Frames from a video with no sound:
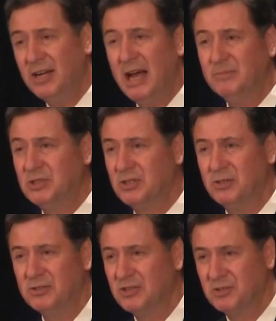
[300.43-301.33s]
are an
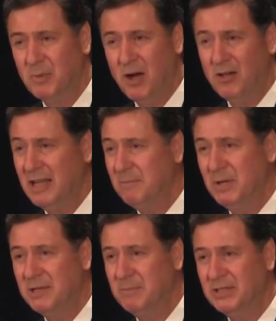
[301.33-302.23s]
obstacle to small and
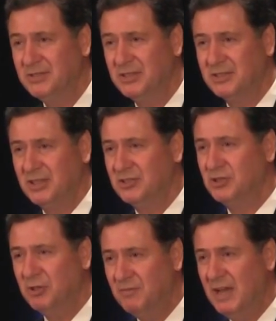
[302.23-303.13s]
big businesses
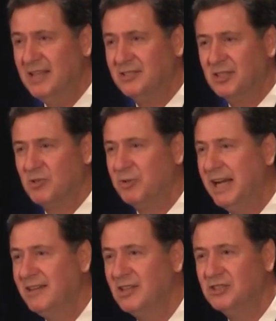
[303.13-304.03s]
to invest and
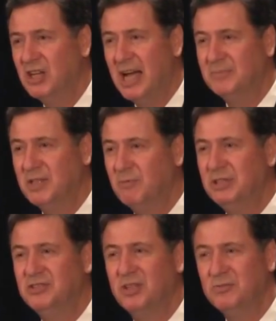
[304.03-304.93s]
create the jobs that
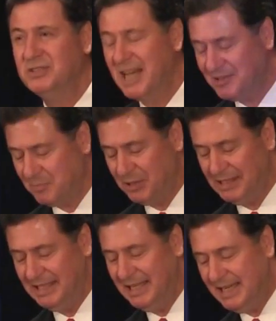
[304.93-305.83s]
we so
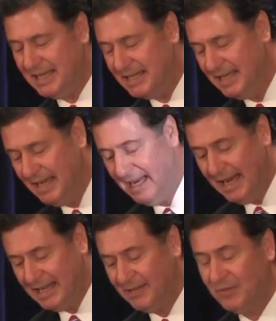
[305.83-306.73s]
desperately need.
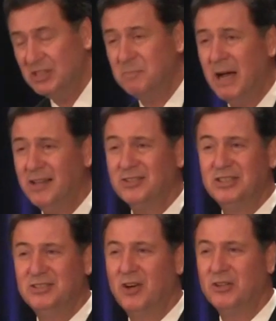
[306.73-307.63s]
And if these
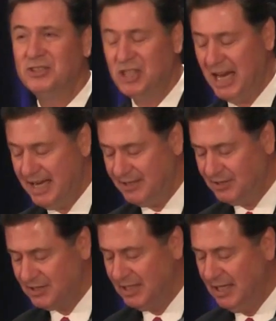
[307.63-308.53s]
policies aren't
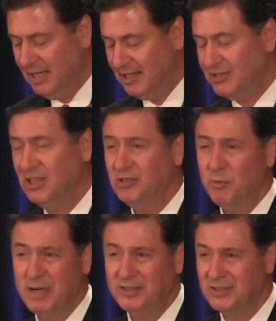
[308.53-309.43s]
changed, the
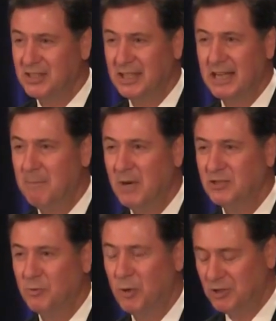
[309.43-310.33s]
situation is going to get
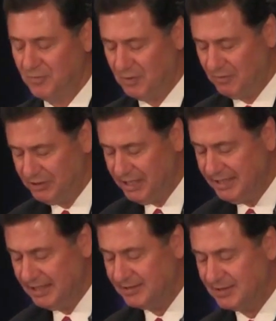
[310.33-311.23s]
much worse for
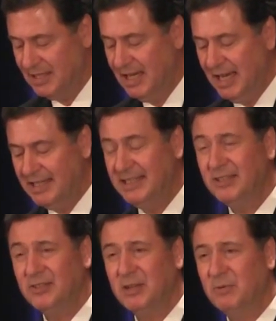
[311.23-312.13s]
Virginians. A
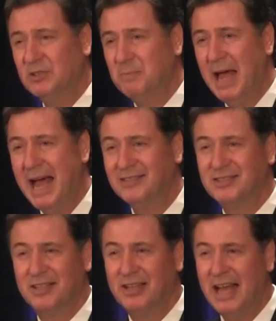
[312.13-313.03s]
deal that was
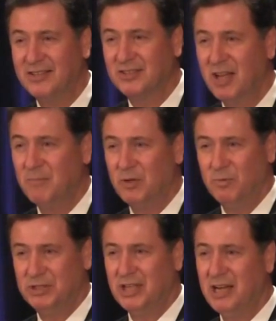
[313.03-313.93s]
passed last summer,
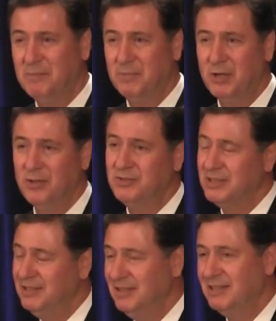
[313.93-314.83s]
which I
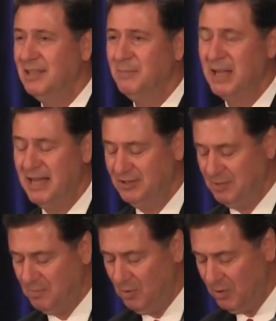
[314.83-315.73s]
opposed and Tim Kaine
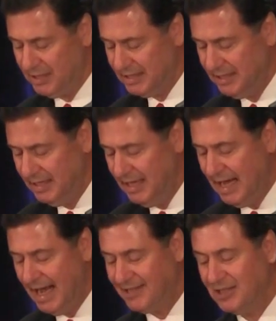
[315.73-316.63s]
supported,
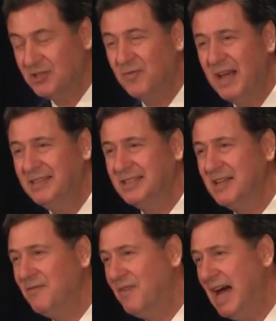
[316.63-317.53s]
has us
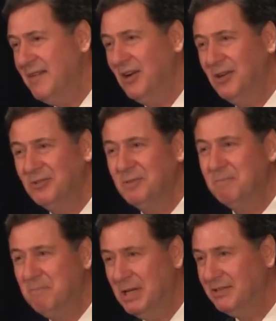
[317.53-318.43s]
facing
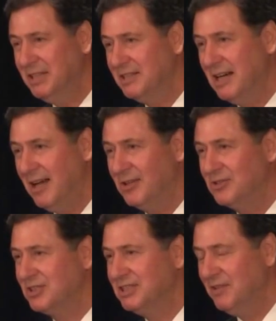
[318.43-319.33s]
$500 billion
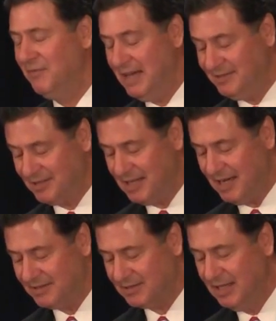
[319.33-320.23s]
in defense
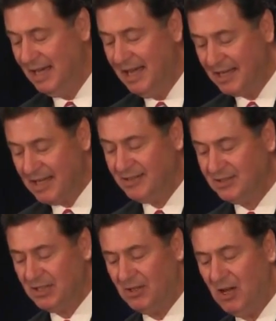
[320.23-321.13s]
cuts
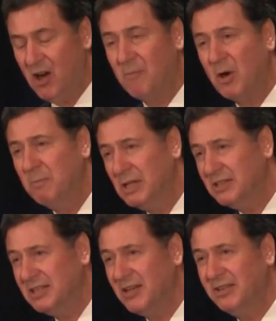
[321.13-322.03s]
that will harm our
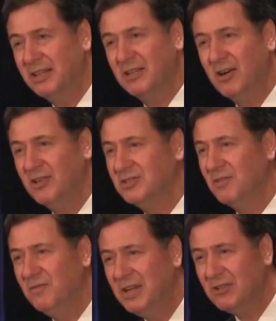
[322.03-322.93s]
military and cause
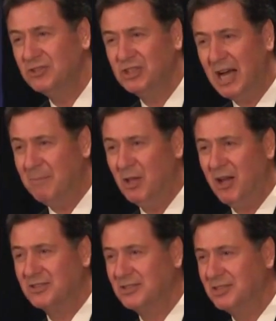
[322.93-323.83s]
severe job
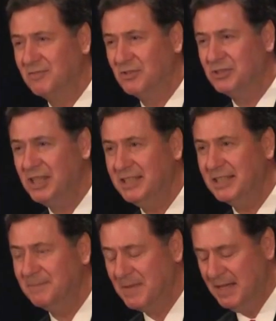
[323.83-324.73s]
losses in
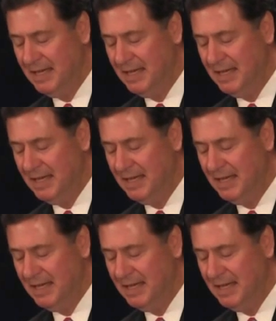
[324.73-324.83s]
Virginia.